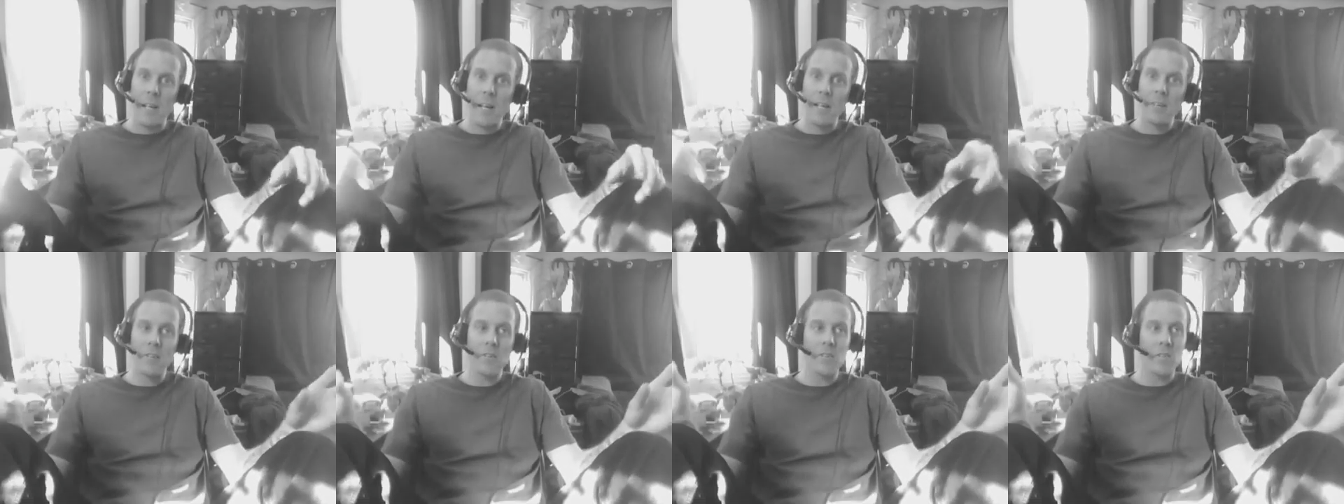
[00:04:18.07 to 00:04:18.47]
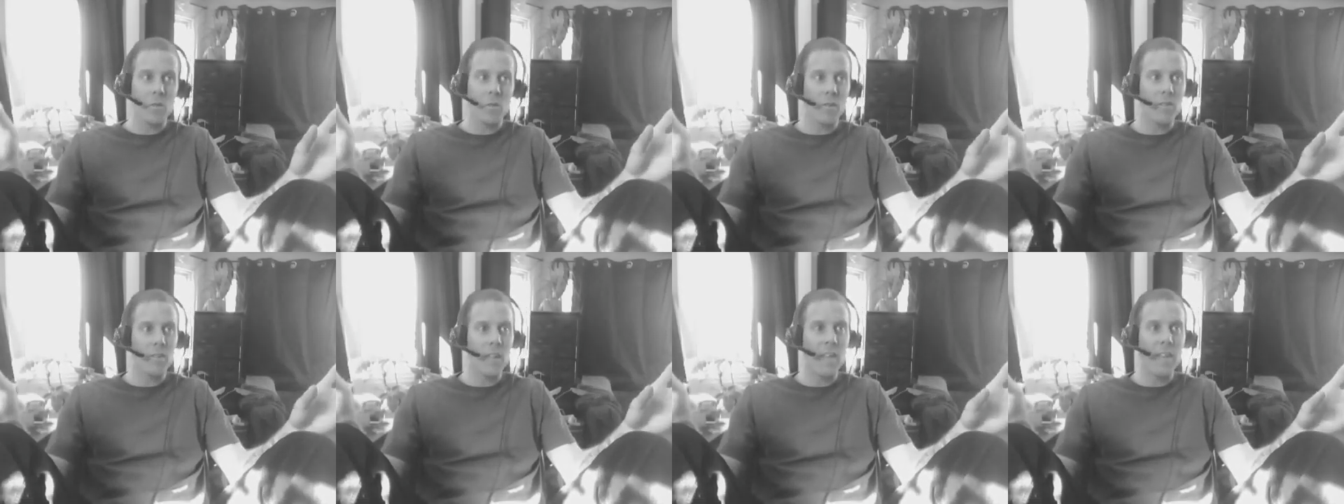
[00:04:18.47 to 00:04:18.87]
And just
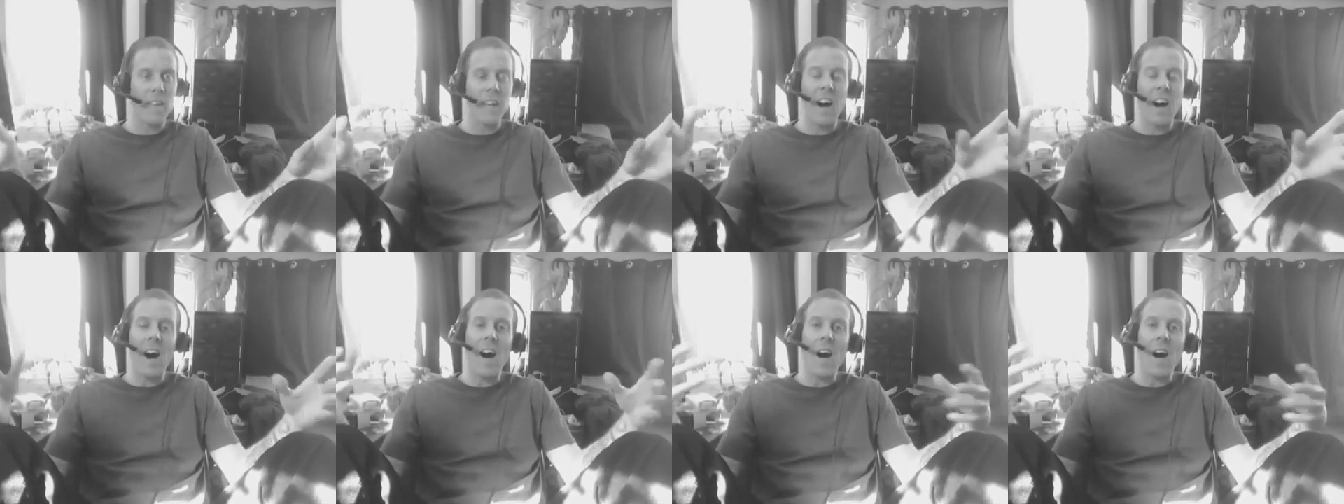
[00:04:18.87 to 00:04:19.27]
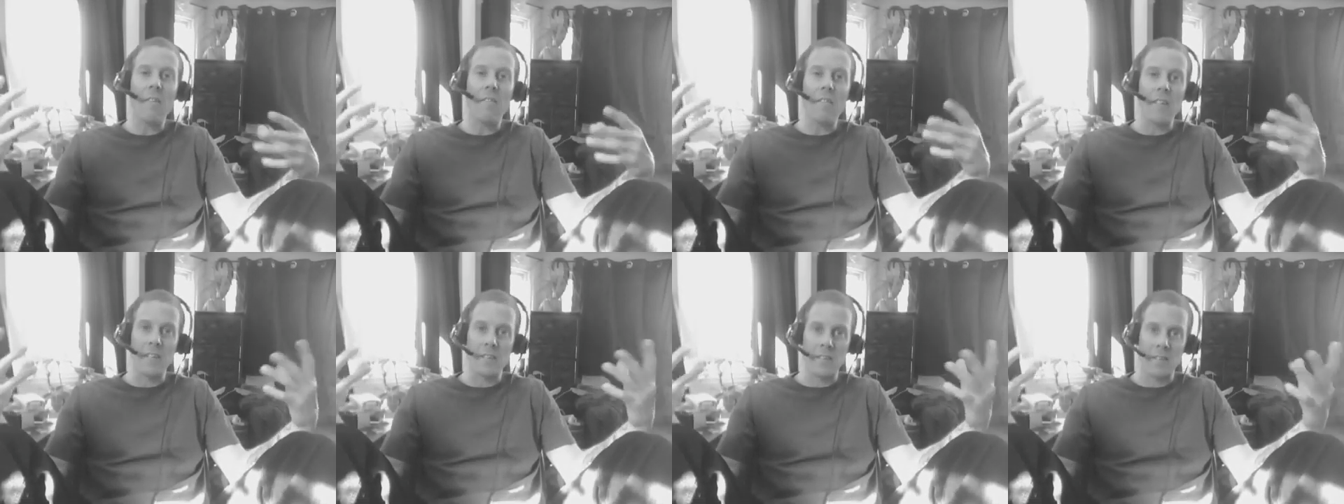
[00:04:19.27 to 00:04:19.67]
sort of let the
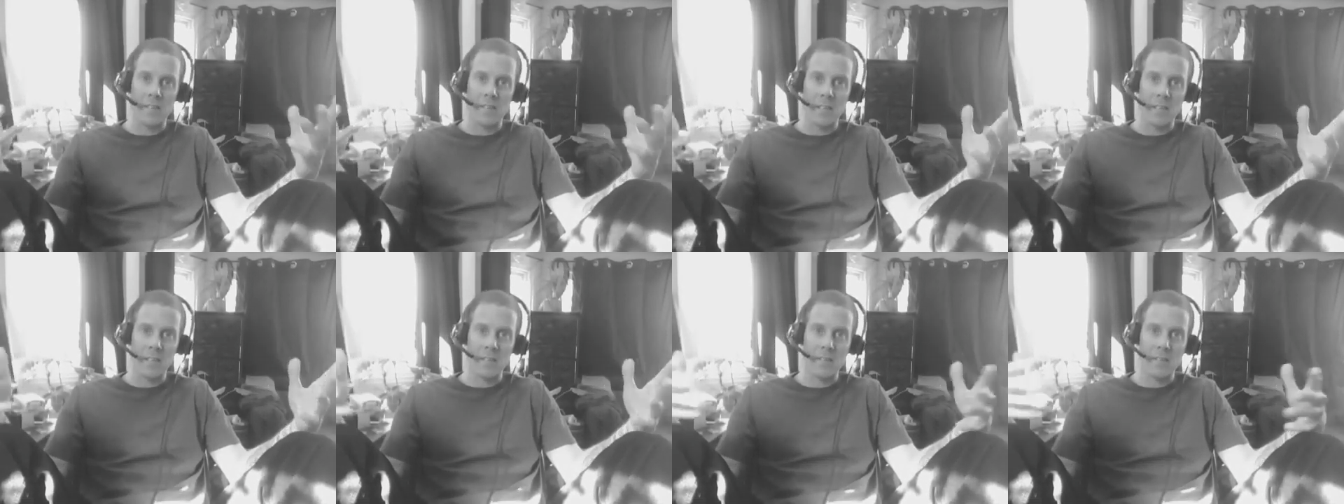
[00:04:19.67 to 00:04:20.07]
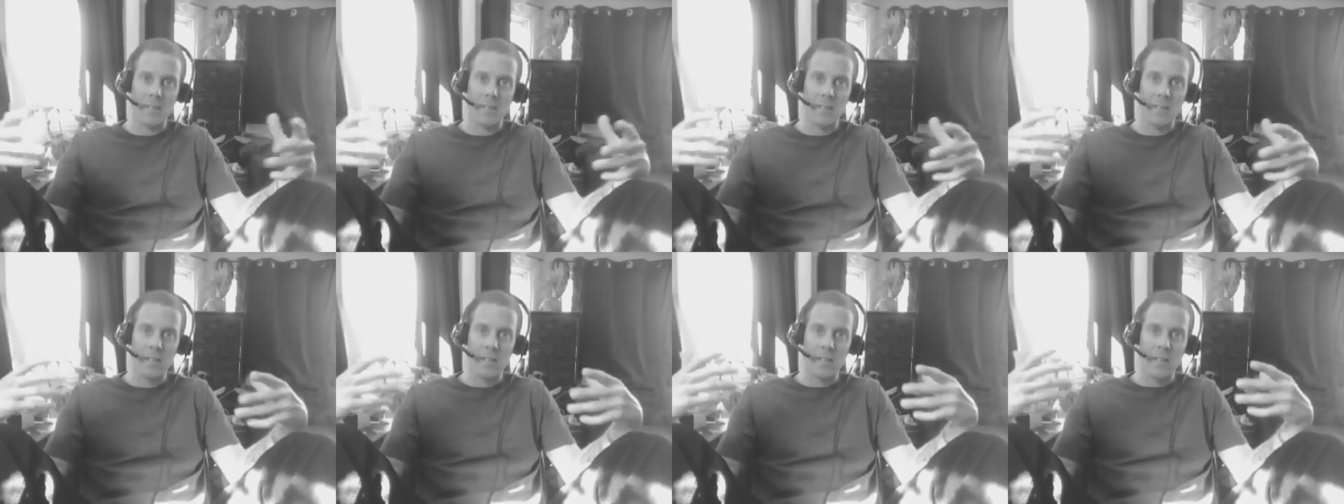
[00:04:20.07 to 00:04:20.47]
obviousness